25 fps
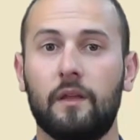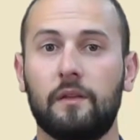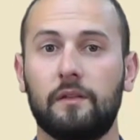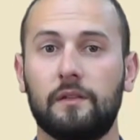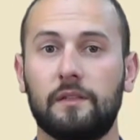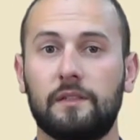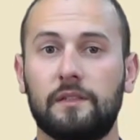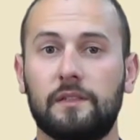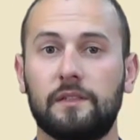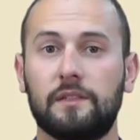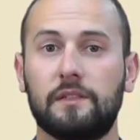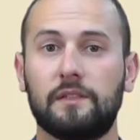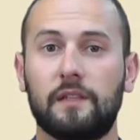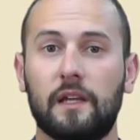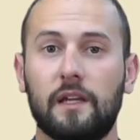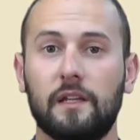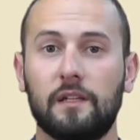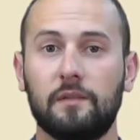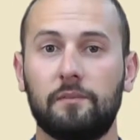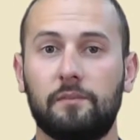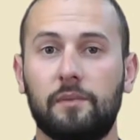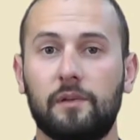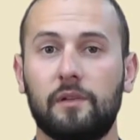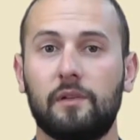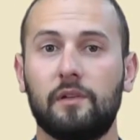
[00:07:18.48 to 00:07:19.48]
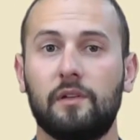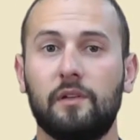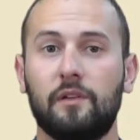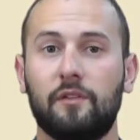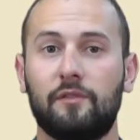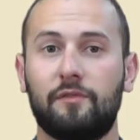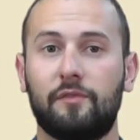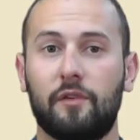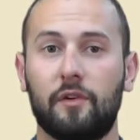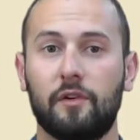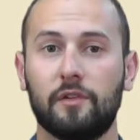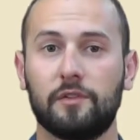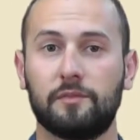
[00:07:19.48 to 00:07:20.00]
The sustainability of
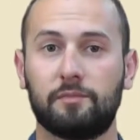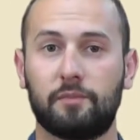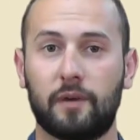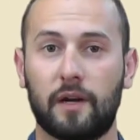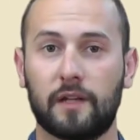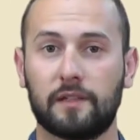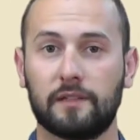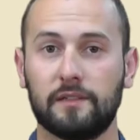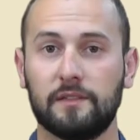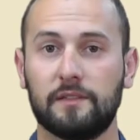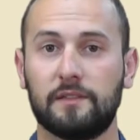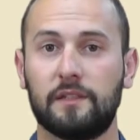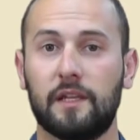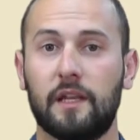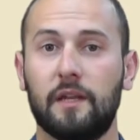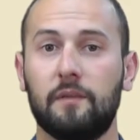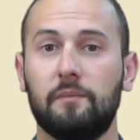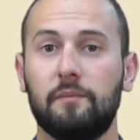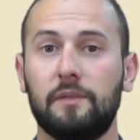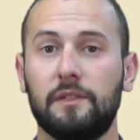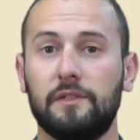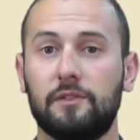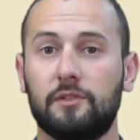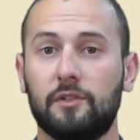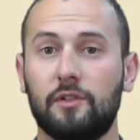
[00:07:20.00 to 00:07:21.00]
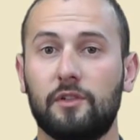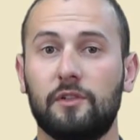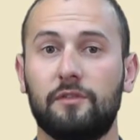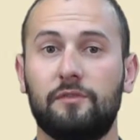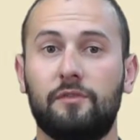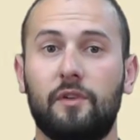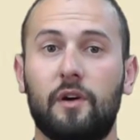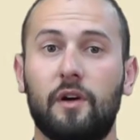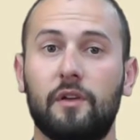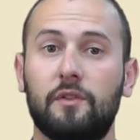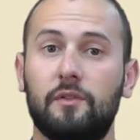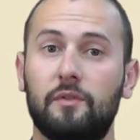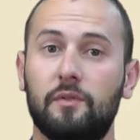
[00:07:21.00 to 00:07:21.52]
forest practice can be
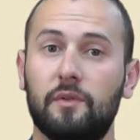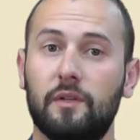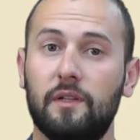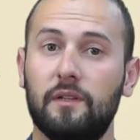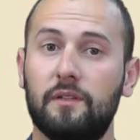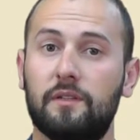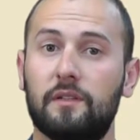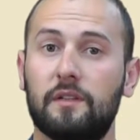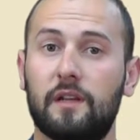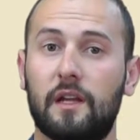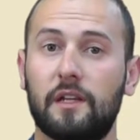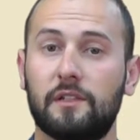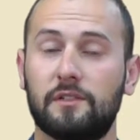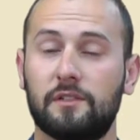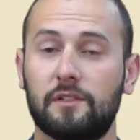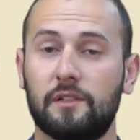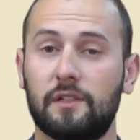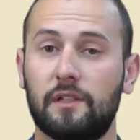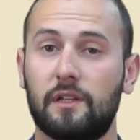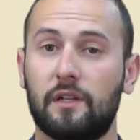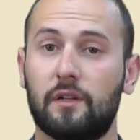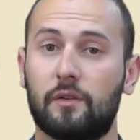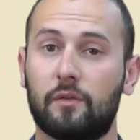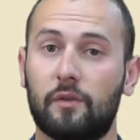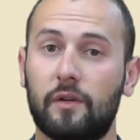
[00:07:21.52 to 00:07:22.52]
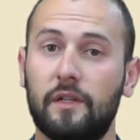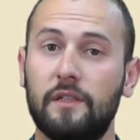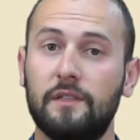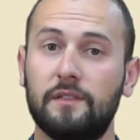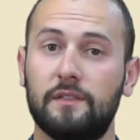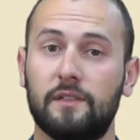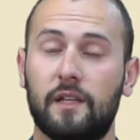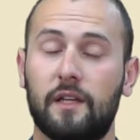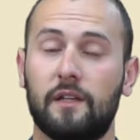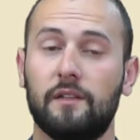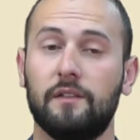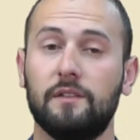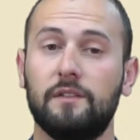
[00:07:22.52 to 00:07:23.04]
certified to internationally agreed
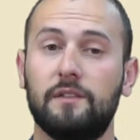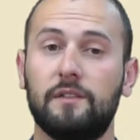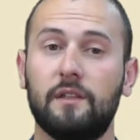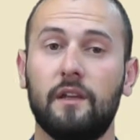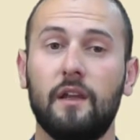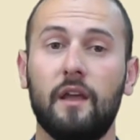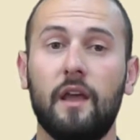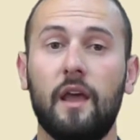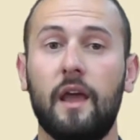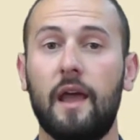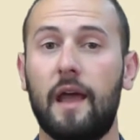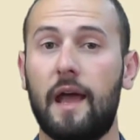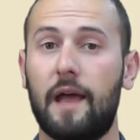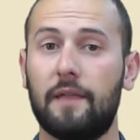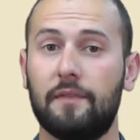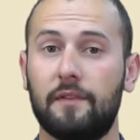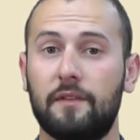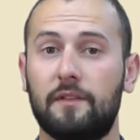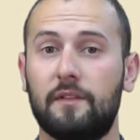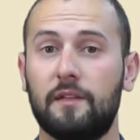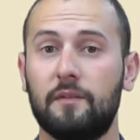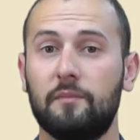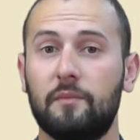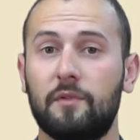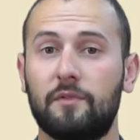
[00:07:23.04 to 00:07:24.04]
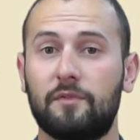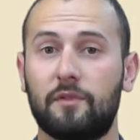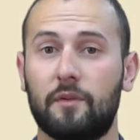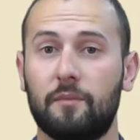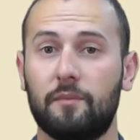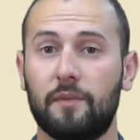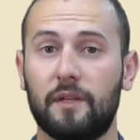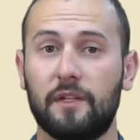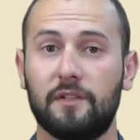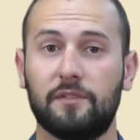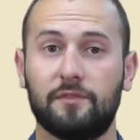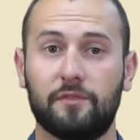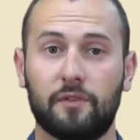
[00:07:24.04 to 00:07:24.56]
standards, and the timber from
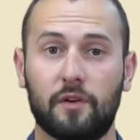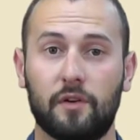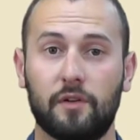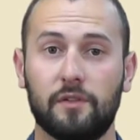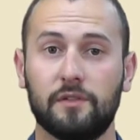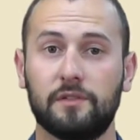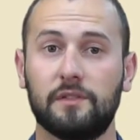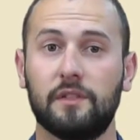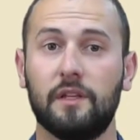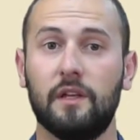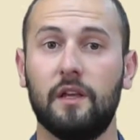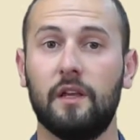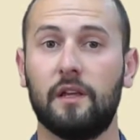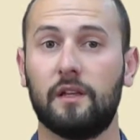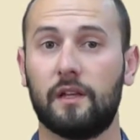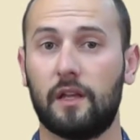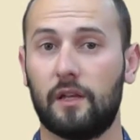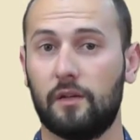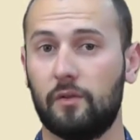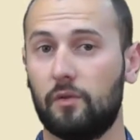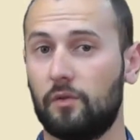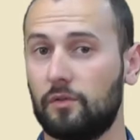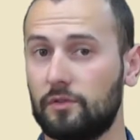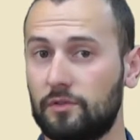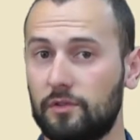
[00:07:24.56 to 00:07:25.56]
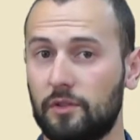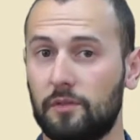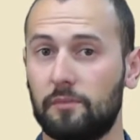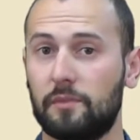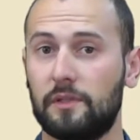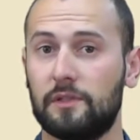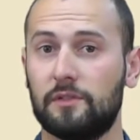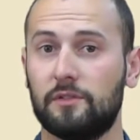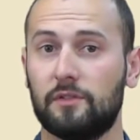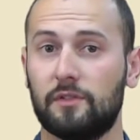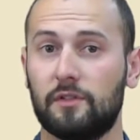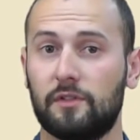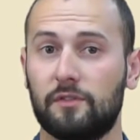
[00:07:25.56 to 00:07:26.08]
these forests can also be
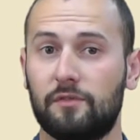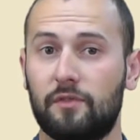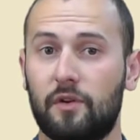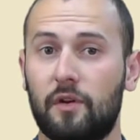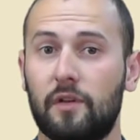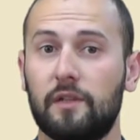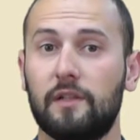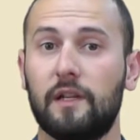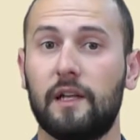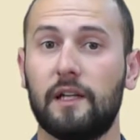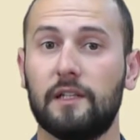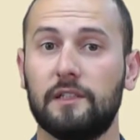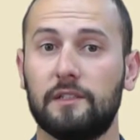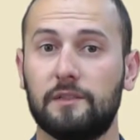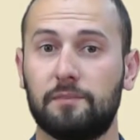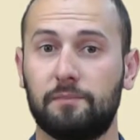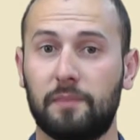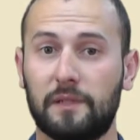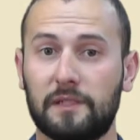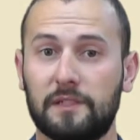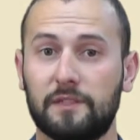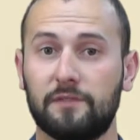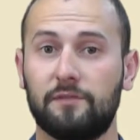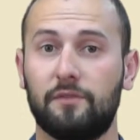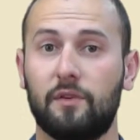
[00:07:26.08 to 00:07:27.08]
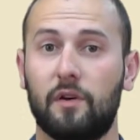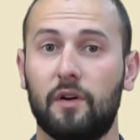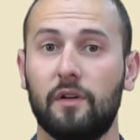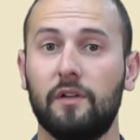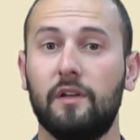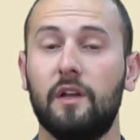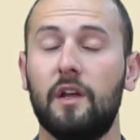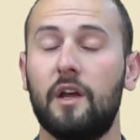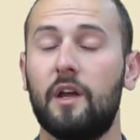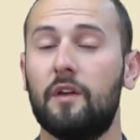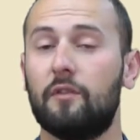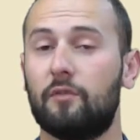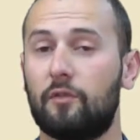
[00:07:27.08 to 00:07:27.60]
certified and specified
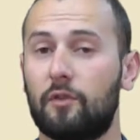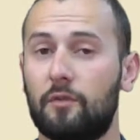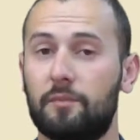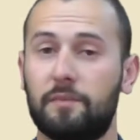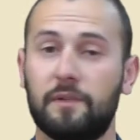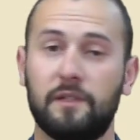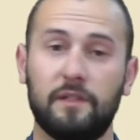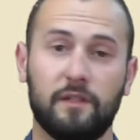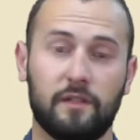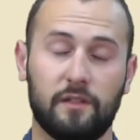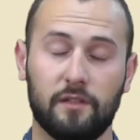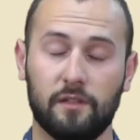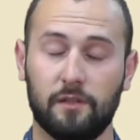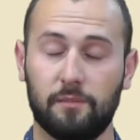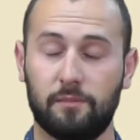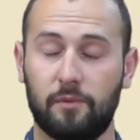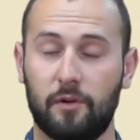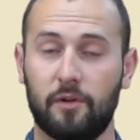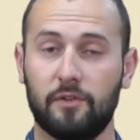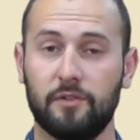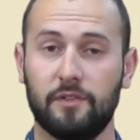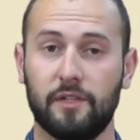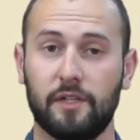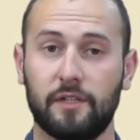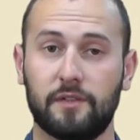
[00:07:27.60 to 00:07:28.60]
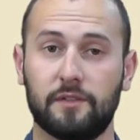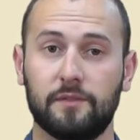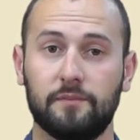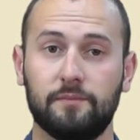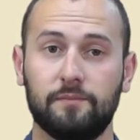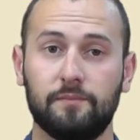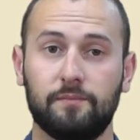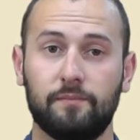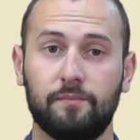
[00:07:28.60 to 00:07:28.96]
for a particular project.